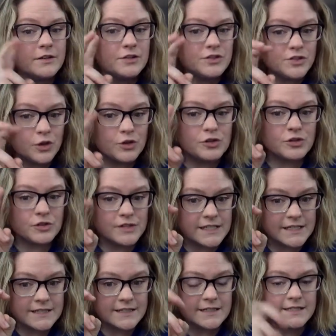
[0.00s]
social
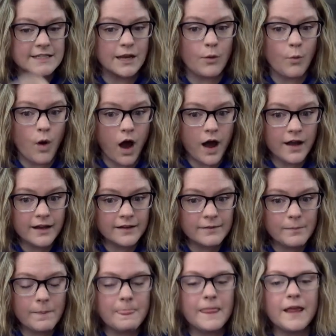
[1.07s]
distancing walk
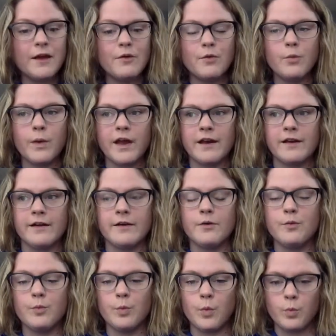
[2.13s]
where
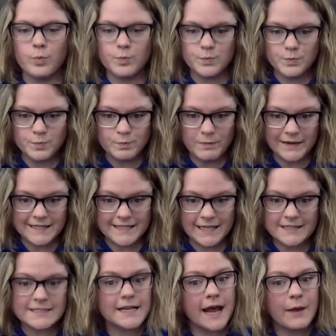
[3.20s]
my
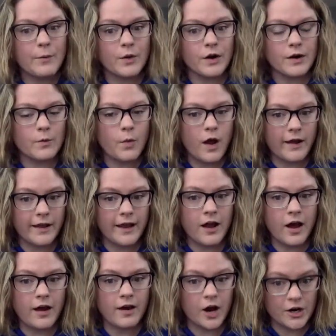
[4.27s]
sons and I were walking
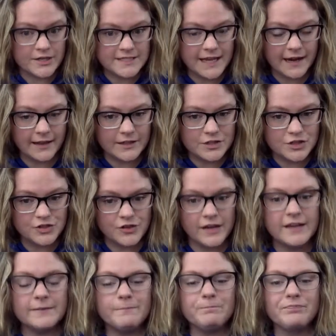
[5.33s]
on our side of the
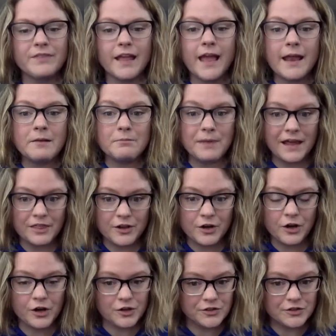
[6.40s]
street and Beth and her
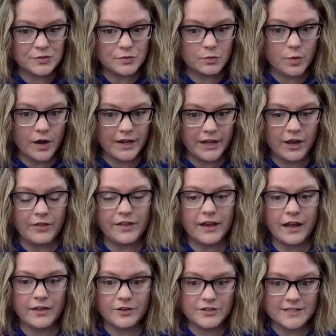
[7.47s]
girls were walking on the
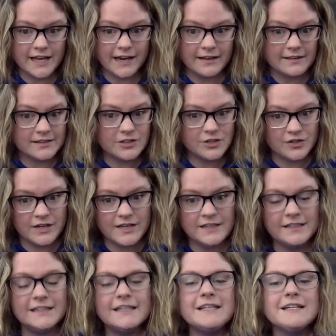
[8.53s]
other side of the street.
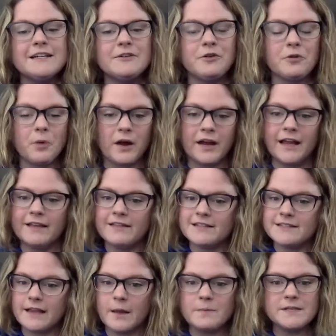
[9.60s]
We were walking at the
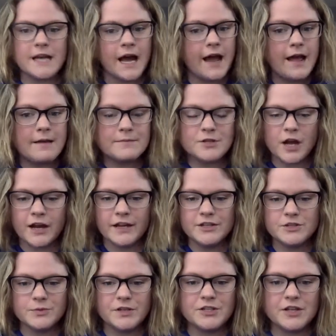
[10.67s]
same time, talking
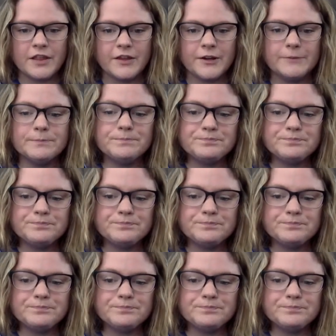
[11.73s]
to each other